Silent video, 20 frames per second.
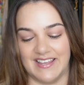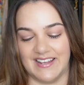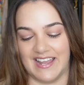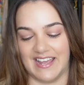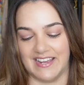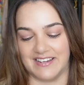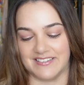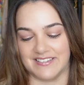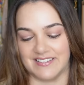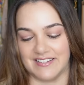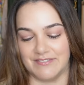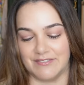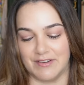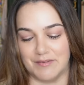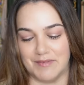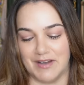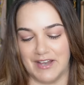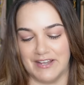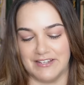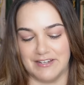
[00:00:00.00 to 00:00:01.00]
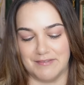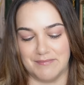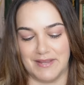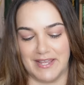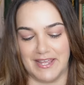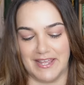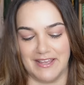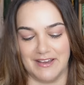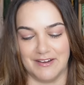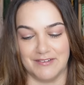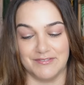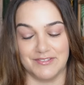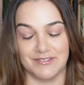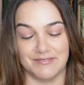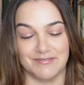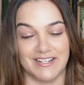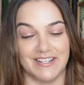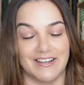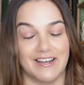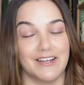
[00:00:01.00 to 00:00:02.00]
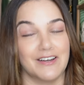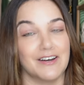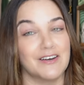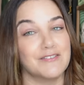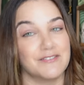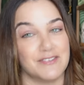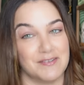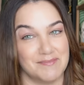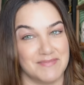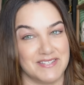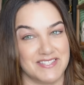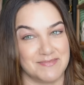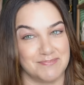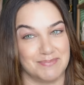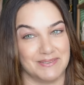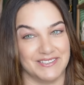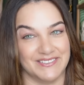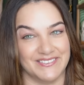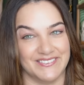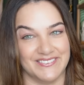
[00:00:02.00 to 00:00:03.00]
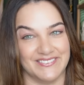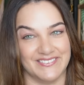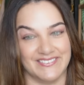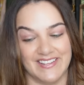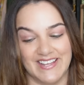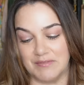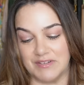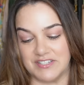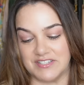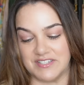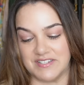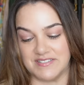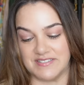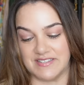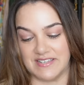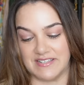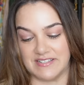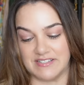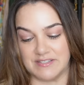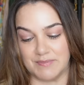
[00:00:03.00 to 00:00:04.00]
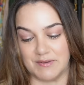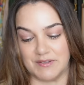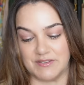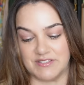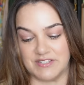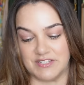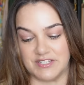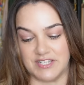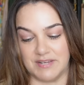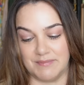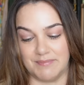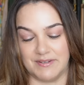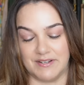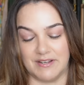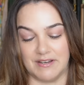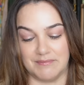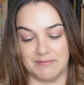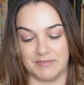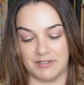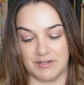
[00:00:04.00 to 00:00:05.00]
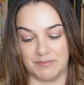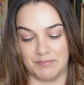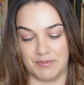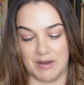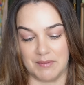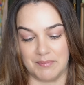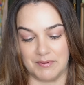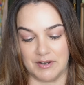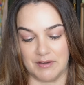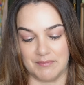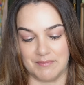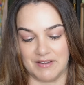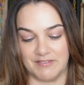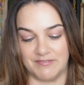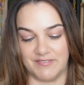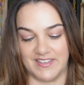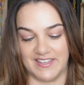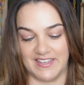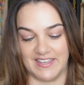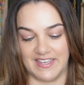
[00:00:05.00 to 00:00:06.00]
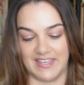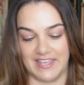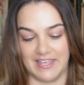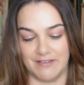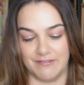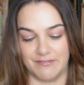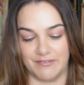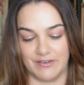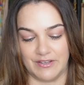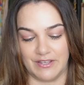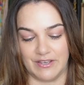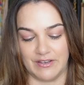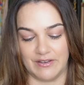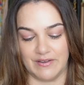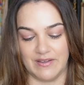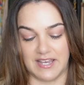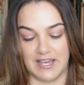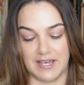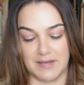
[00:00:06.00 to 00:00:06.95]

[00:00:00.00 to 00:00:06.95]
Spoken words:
It actually reminded me of the ring I got from Miss Blue, which is a sponsorship, and I'm gonna pop it on my finger here for you.